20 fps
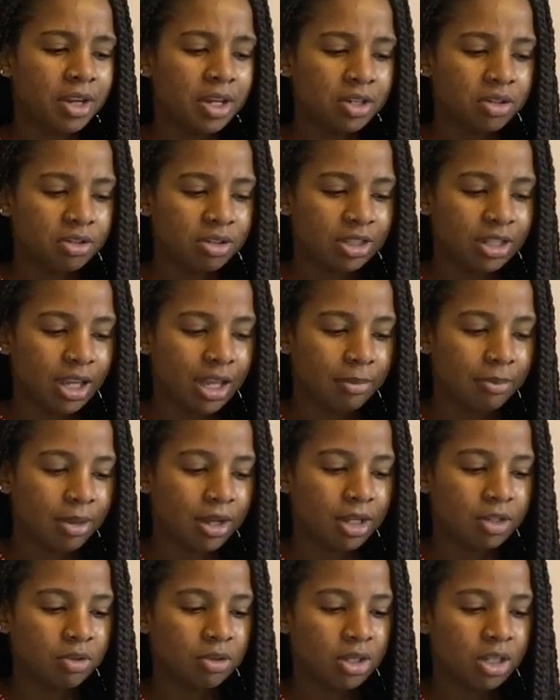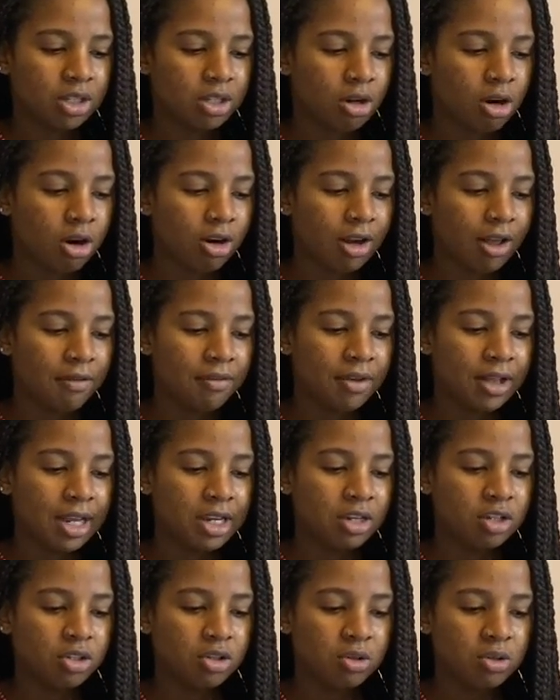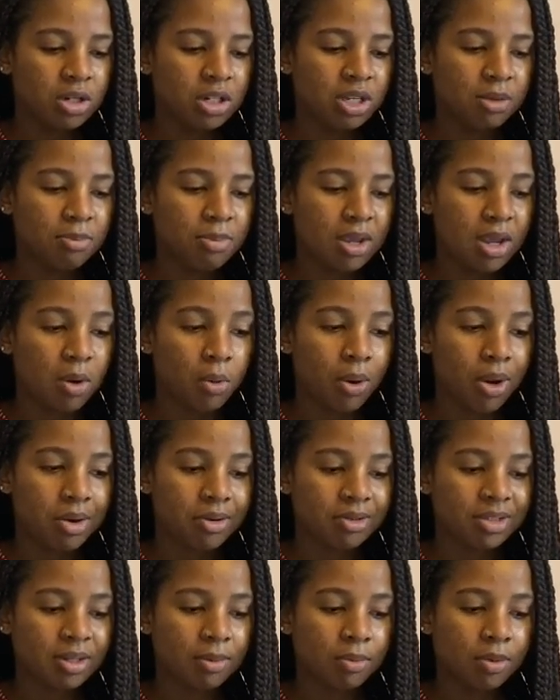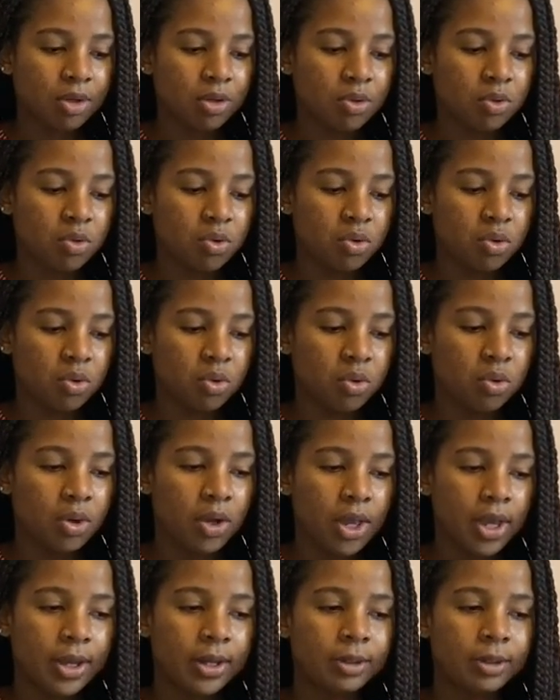interesting because with this card, I feel like you do need to be aware of someone who